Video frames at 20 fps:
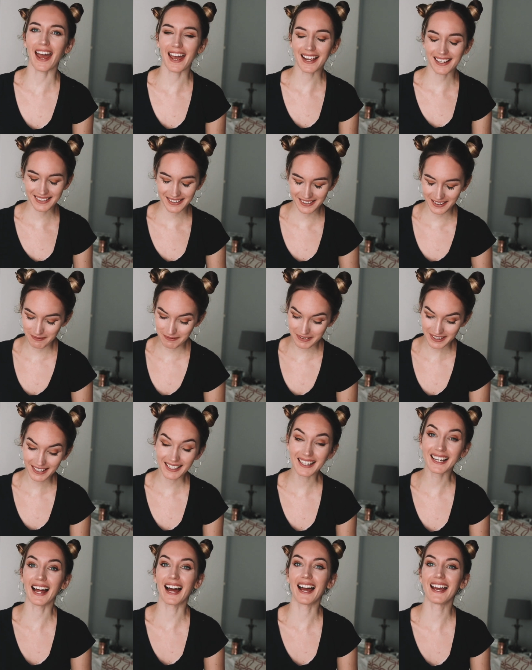Axiom's
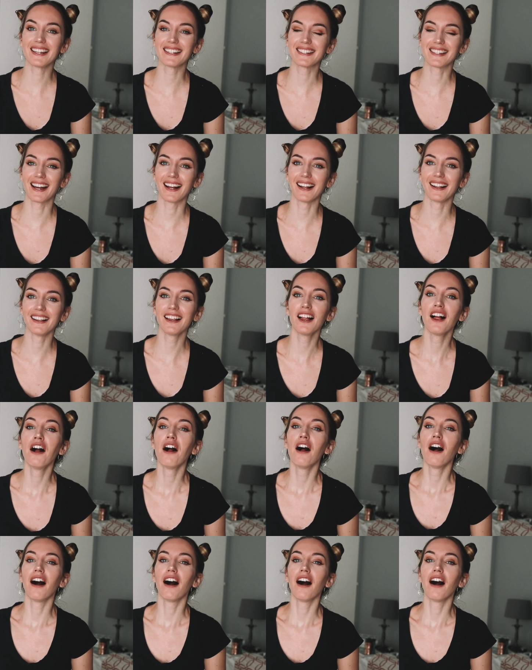clientele